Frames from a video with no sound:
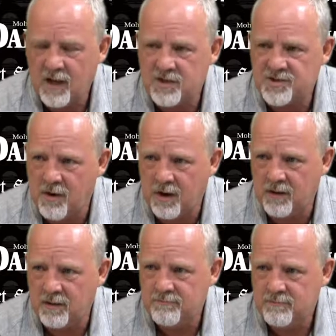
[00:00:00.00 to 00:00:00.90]
Shrine
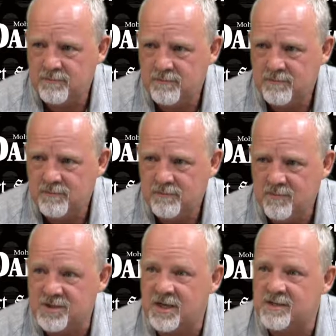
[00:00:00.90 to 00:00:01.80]
Club,
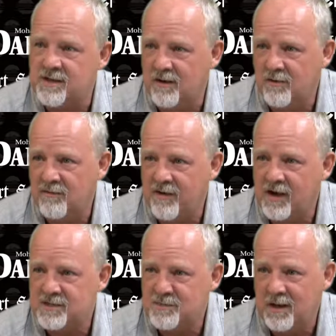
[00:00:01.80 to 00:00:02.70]
which has that new
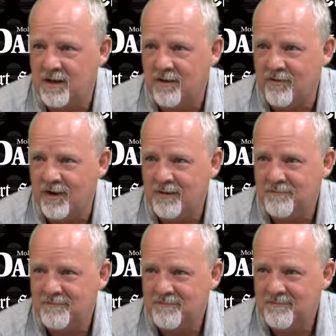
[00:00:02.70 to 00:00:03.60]
fast-speed internet,
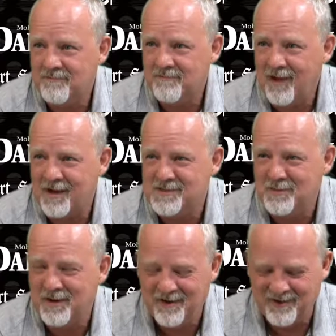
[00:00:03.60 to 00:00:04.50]

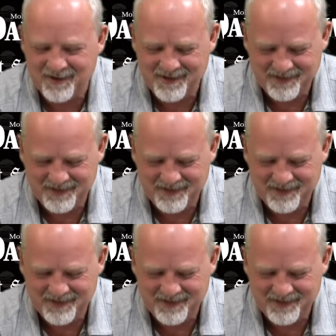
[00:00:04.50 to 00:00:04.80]
high-speed internet.